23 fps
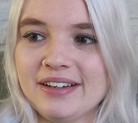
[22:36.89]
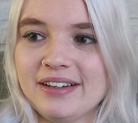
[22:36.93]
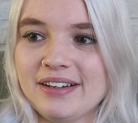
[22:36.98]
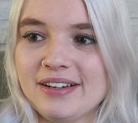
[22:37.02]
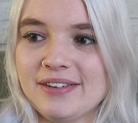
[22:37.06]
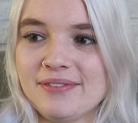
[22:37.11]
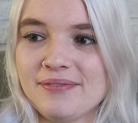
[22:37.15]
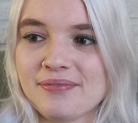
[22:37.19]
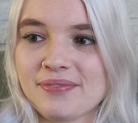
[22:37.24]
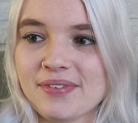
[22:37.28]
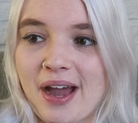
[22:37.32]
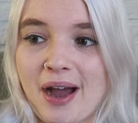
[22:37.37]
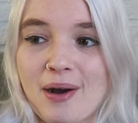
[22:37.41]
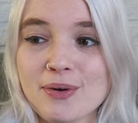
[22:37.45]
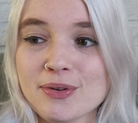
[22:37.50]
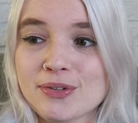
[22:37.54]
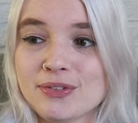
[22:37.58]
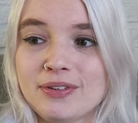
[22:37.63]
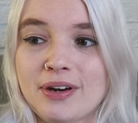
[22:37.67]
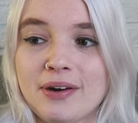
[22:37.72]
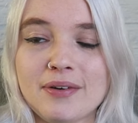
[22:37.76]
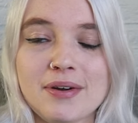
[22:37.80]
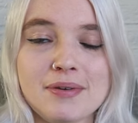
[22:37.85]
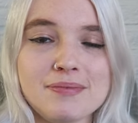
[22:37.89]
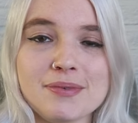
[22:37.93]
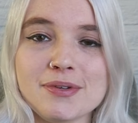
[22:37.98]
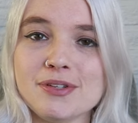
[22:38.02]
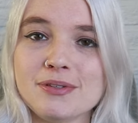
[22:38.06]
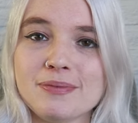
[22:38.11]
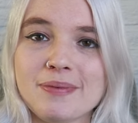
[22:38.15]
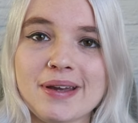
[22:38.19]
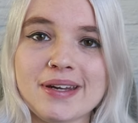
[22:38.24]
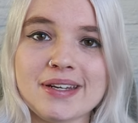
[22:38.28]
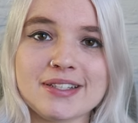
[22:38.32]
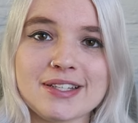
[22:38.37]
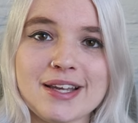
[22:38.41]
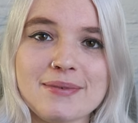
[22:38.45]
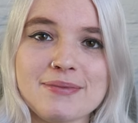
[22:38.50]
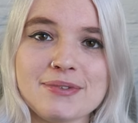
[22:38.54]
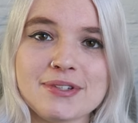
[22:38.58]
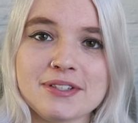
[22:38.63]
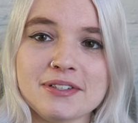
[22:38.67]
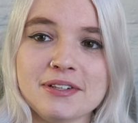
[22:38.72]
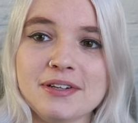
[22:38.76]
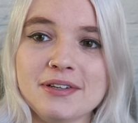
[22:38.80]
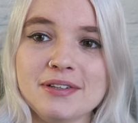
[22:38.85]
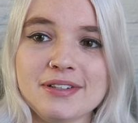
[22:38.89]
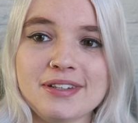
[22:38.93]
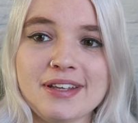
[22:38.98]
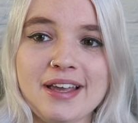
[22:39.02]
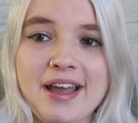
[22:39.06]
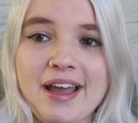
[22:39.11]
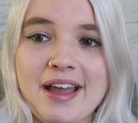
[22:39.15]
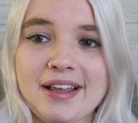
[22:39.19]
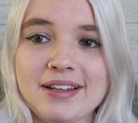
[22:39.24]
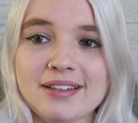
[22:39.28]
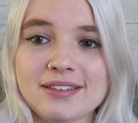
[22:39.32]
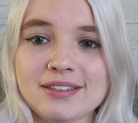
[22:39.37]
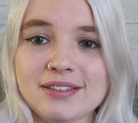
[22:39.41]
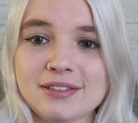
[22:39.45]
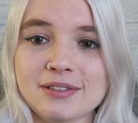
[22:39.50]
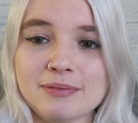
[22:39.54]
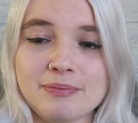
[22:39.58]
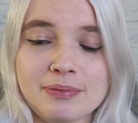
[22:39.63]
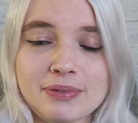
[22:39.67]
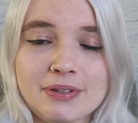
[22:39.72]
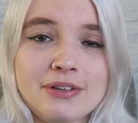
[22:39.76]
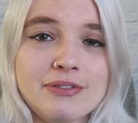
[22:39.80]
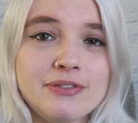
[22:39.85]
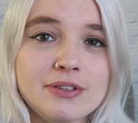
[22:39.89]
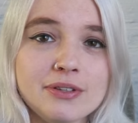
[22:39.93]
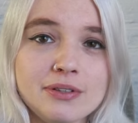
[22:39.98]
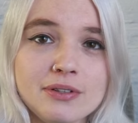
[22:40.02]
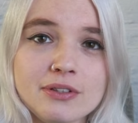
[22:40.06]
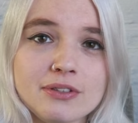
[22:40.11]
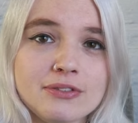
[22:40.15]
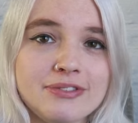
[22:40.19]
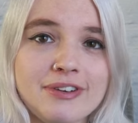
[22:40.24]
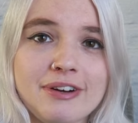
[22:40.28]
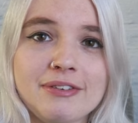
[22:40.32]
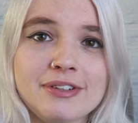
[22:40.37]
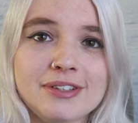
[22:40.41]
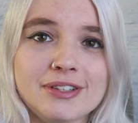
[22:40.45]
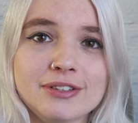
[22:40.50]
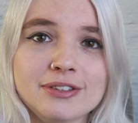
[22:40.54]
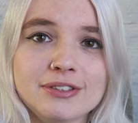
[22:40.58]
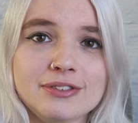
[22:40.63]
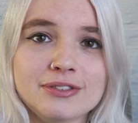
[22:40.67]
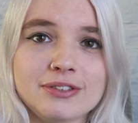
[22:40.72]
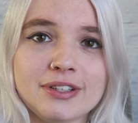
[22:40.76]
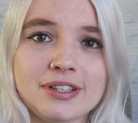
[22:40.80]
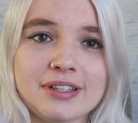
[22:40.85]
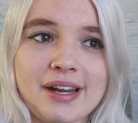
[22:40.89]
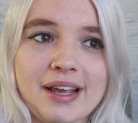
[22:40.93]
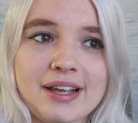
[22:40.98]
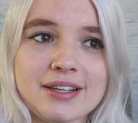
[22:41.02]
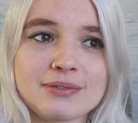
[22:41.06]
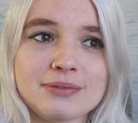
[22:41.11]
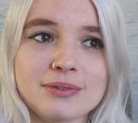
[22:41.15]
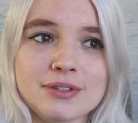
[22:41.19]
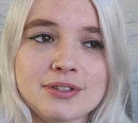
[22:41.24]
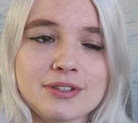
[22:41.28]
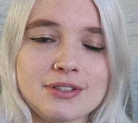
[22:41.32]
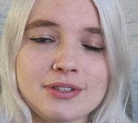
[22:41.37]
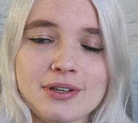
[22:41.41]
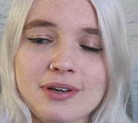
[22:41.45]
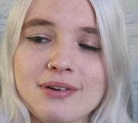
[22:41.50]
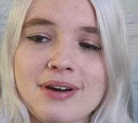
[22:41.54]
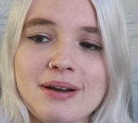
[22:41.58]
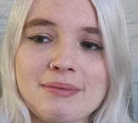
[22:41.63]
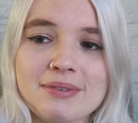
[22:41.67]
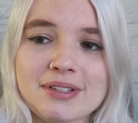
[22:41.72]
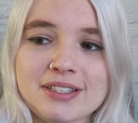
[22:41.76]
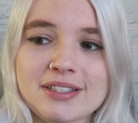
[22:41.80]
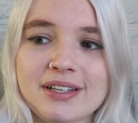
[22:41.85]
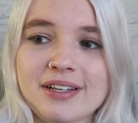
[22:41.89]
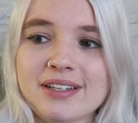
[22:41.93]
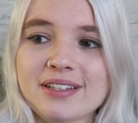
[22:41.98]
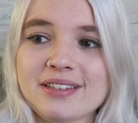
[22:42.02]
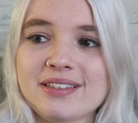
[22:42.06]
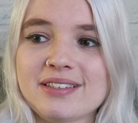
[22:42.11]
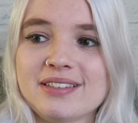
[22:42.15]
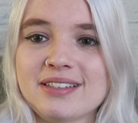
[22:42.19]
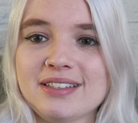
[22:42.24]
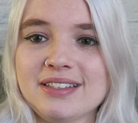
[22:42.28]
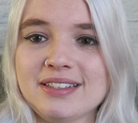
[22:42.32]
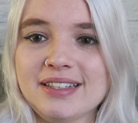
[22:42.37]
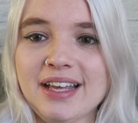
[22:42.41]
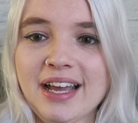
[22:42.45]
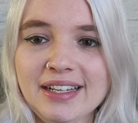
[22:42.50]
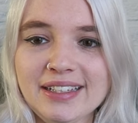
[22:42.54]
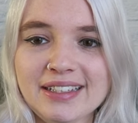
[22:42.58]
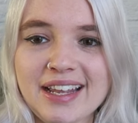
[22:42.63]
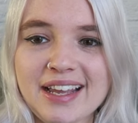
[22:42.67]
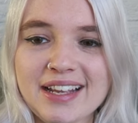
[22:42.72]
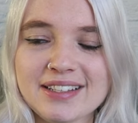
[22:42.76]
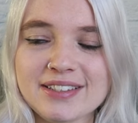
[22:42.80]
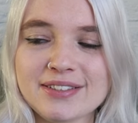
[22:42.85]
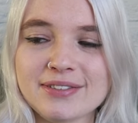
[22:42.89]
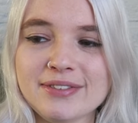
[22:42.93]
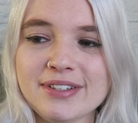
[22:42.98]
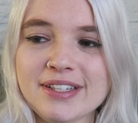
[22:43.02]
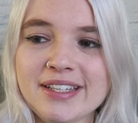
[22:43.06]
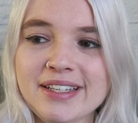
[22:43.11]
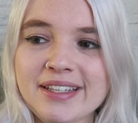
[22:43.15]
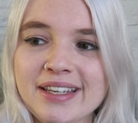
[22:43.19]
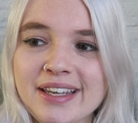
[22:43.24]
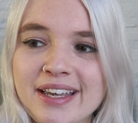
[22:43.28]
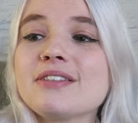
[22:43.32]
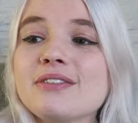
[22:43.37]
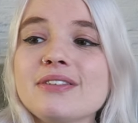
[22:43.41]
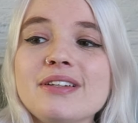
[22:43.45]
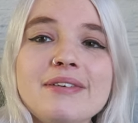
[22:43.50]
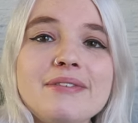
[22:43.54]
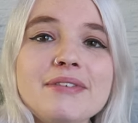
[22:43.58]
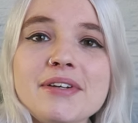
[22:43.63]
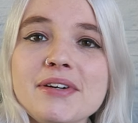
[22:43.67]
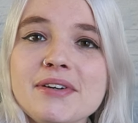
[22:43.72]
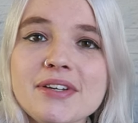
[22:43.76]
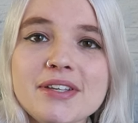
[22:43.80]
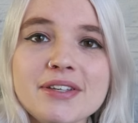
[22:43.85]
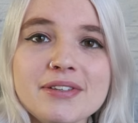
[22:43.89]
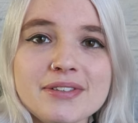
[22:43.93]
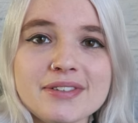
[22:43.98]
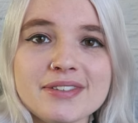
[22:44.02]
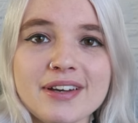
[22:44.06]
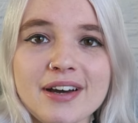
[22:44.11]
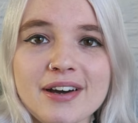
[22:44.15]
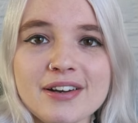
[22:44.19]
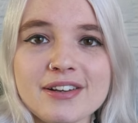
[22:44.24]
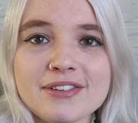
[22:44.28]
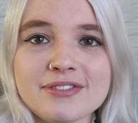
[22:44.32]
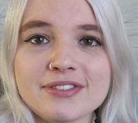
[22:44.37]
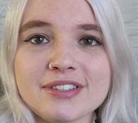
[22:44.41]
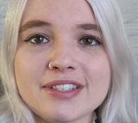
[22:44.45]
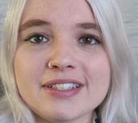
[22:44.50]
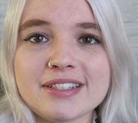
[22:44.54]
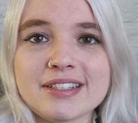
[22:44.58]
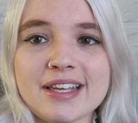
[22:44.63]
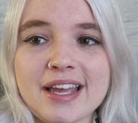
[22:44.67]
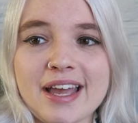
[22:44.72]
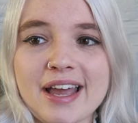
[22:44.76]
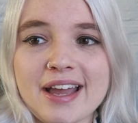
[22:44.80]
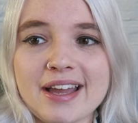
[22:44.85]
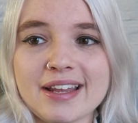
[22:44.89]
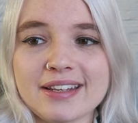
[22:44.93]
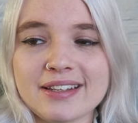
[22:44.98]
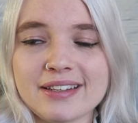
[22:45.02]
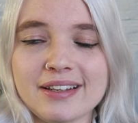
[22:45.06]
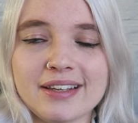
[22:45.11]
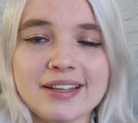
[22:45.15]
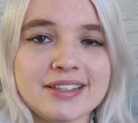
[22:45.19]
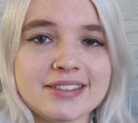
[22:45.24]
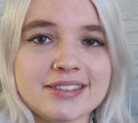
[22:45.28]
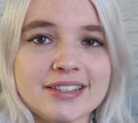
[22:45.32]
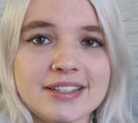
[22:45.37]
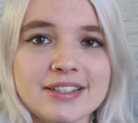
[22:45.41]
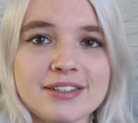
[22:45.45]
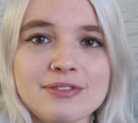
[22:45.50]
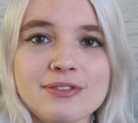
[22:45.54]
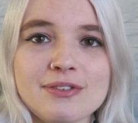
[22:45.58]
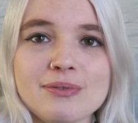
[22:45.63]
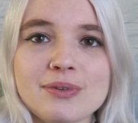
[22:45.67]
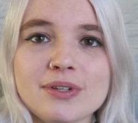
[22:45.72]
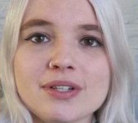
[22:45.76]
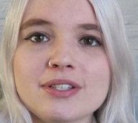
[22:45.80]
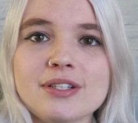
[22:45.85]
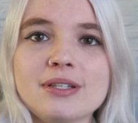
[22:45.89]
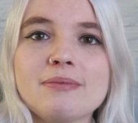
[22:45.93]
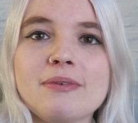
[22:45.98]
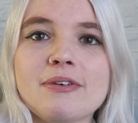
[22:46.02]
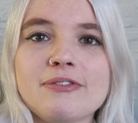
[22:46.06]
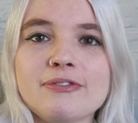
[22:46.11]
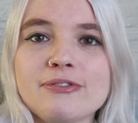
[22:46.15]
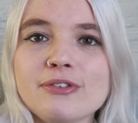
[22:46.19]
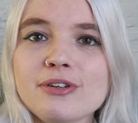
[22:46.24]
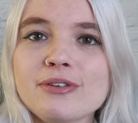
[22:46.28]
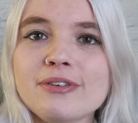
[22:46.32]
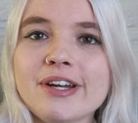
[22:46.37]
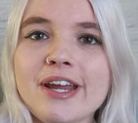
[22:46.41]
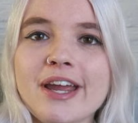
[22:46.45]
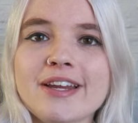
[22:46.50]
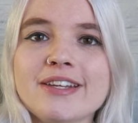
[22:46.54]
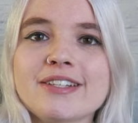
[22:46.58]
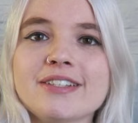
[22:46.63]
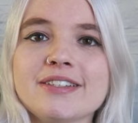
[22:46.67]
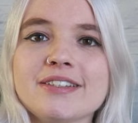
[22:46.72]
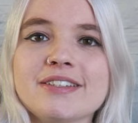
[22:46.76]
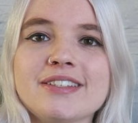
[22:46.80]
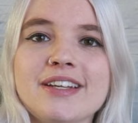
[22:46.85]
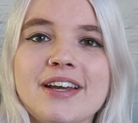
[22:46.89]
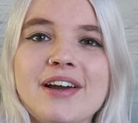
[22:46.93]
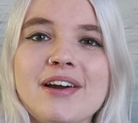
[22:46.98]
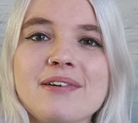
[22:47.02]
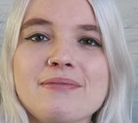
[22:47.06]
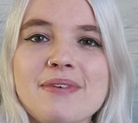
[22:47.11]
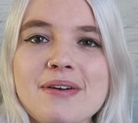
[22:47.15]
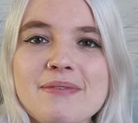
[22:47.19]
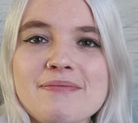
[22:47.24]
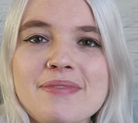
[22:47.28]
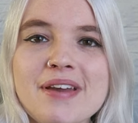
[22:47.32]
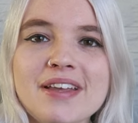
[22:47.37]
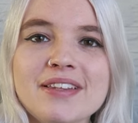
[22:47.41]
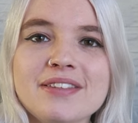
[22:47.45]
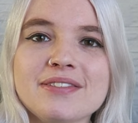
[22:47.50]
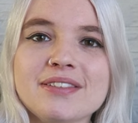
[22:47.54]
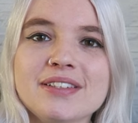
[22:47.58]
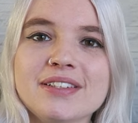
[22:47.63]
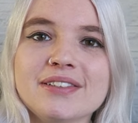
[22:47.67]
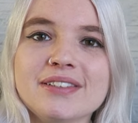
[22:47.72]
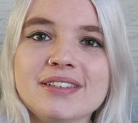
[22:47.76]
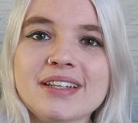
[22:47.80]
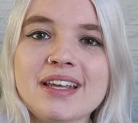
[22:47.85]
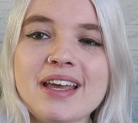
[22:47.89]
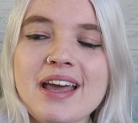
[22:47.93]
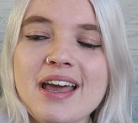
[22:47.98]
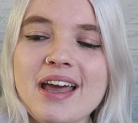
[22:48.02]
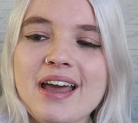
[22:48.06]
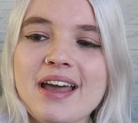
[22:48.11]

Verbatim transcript: Um, I was very amused by this episode, and the preview looked very good for the next one, so I'm excited to see that next week. So let me know what you thought of it, and like I said, if you want to see my full reaction, check out my Patreon,